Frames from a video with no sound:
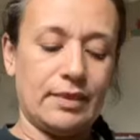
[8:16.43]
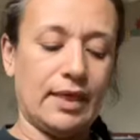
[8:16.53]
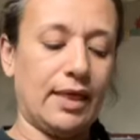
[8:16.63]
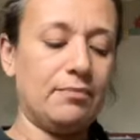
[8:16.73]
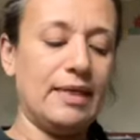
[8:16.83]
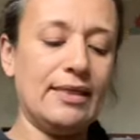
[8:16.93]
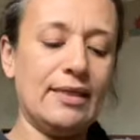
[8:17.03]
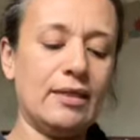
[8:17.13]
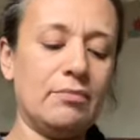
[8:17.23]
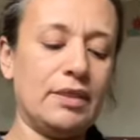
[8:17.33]
I'm
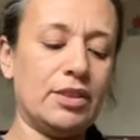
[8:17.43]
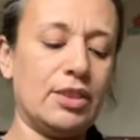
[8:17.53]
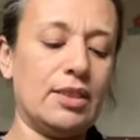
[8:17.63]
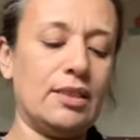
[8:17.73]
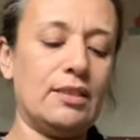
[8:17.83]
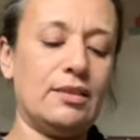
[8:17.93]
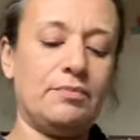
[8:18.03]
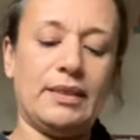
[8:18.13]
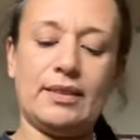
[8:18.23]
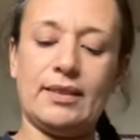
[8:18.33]
making a bunch of these
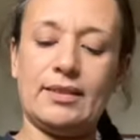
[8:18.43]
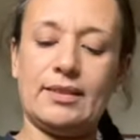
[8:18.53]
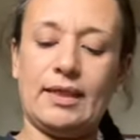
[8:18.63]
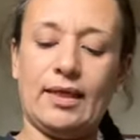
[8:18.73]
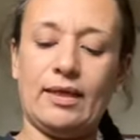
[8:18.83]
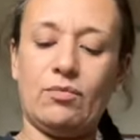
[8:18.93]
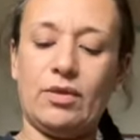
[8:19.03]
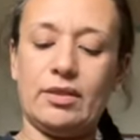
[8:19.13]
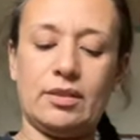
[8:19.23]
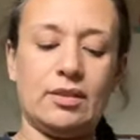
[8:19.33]
because I
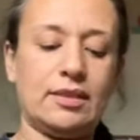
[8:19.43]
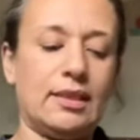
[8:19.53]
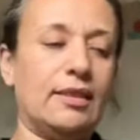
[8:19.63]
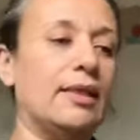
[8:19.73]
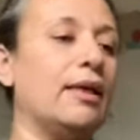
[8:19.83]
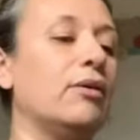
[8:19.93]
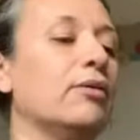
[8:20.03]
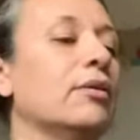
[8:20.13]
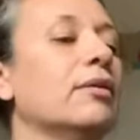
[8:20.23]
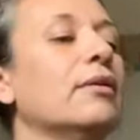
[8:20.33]
want to send out,
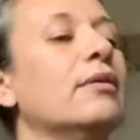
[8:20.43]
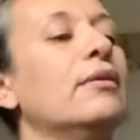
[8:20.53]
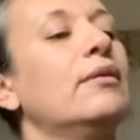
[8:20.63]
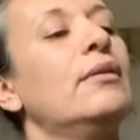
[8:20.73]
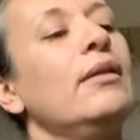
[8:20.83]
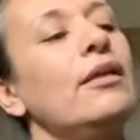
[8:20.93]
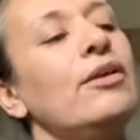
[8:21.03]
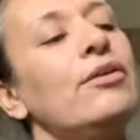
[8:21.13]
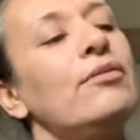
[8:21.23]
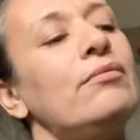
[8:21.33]
you
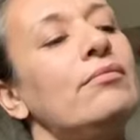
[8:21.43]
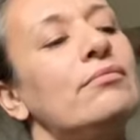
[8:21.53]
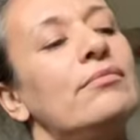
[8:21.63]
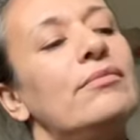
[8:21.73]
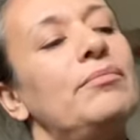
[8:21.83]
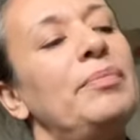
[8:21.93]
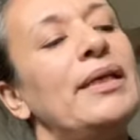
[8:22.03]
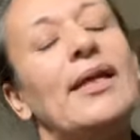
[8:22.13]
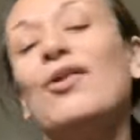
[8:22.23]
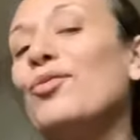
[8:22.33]
know, pick
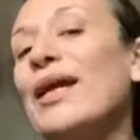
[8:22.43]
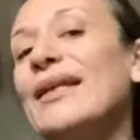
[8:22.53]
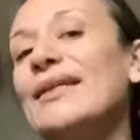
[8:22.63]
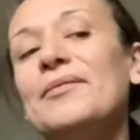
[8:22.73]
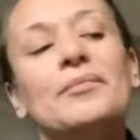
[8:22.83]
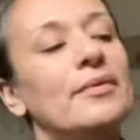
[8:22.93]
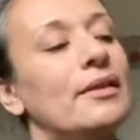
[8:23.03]
out random